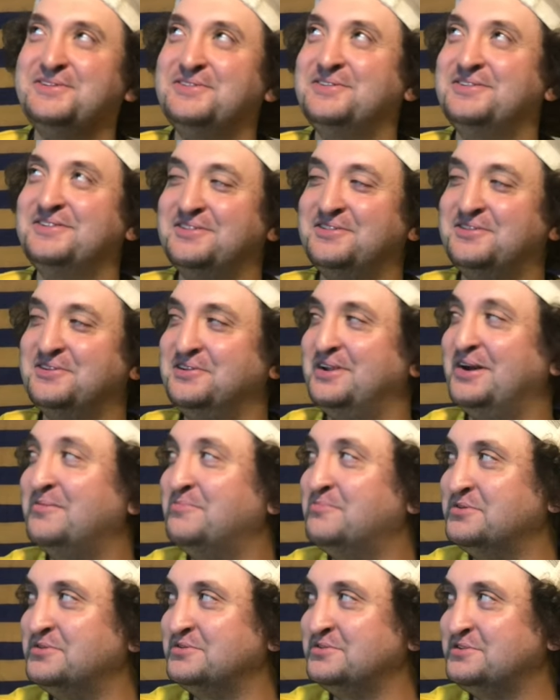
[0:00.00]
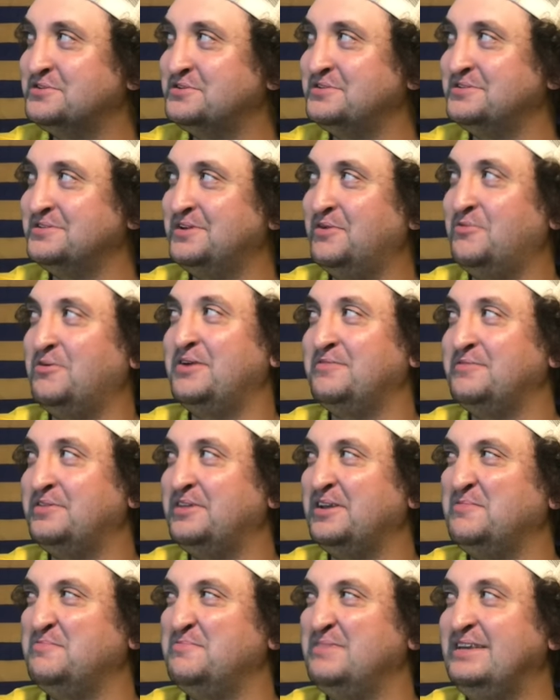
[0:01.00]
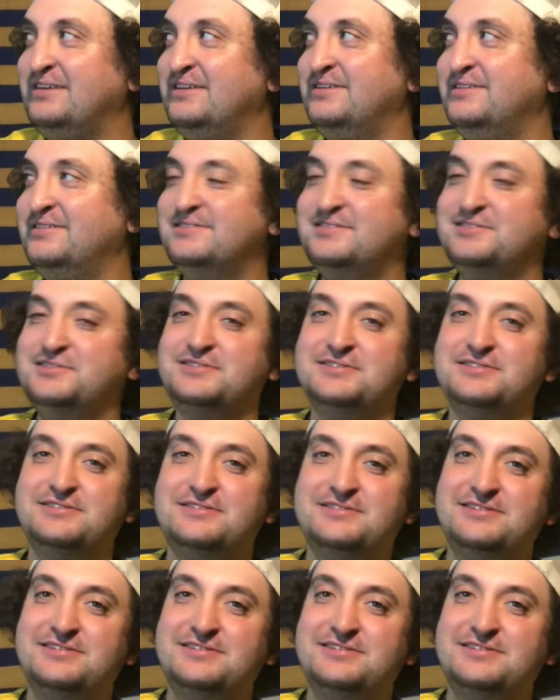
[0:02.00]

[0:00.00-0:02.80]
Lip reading: The numbers and what everything means.